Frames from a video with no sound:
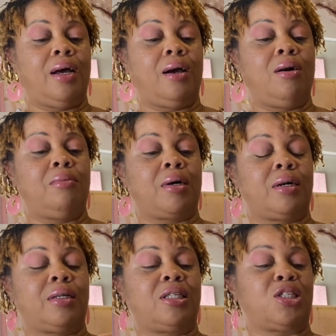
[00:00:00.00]
oh my
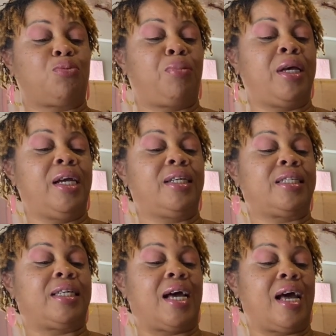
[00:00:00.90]
God, this is pink
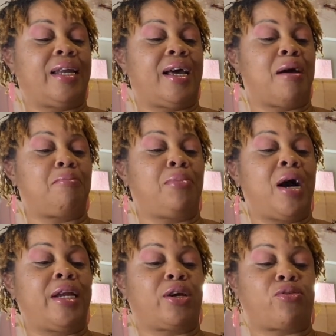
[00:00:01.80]
tie-dye
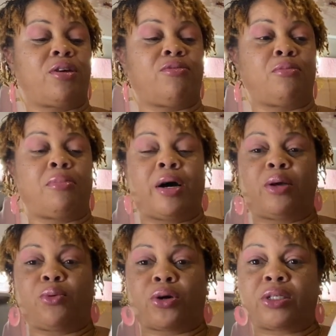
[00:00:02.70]
body cream from Body
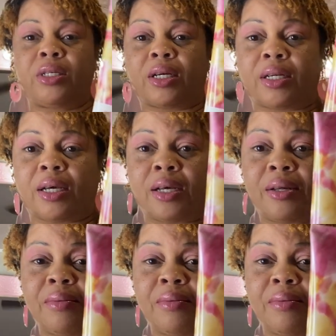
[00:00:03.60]
Works. Look at that.